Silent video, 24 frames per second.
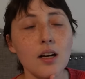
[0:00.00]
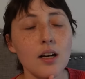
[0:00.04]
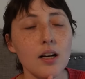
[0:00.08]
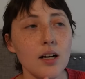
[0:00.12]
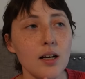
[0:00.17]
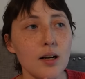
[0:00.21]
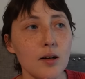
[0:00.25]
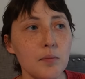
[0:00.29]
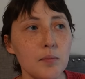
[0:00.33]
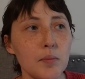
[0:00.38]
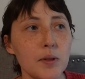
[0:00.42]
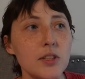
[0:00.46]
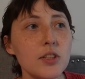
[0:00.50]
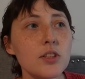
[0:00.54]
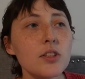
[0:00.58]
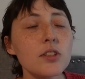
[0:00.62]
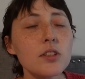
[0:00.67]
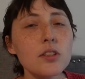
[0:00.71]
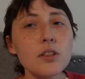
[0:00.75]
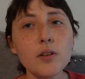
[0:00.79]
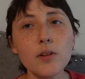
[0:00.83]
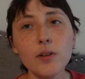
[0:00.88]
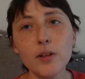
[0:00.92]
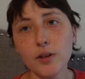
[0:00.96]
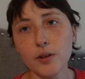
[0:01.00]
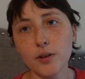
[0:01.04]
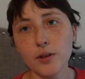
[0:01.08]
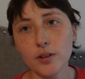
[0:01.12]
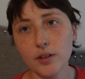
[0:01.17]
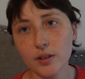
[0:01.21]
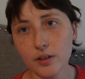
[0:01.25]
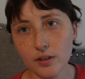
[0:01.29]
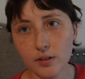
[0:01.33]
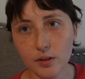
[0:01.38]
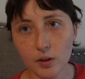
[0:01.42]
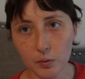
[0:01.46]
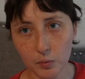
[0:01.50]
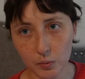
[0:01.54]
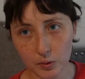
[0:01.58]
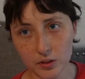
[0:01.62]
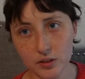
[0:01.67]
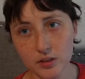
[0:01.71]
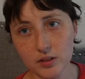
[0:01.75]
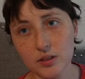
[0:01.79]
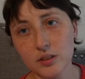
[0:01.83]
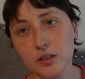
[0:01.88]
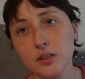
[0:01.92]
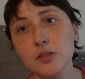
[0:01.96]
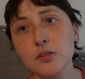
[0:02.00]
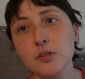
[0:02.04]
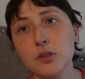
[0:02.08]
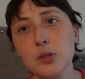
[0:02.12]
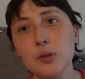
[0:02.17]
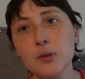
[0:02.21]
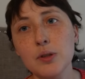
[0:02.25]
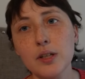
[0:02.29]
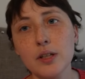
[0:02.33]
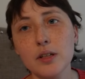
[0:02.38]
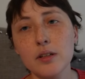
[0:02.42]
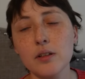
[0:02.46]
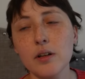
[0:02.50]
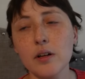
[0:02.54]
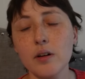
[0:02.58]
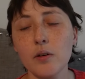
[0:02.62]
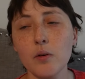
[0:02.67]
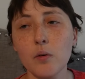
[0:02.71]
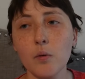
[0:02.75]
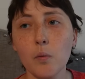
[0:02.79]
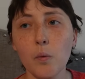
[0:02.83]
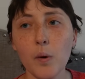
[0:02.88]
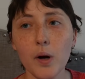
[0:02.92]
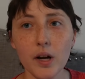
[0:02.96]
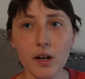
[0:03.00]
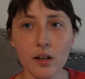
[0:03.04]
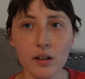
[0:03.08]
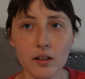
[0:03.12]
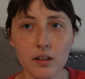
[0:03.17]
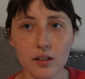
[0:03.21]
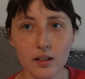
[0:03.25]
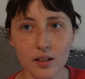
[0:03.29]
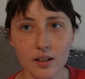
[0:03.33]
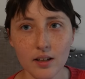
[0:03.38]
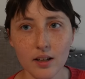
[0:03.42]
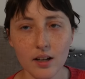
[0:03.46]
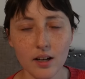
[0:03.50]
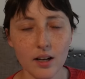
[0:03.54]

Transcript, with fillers: But just know that we're still doing well.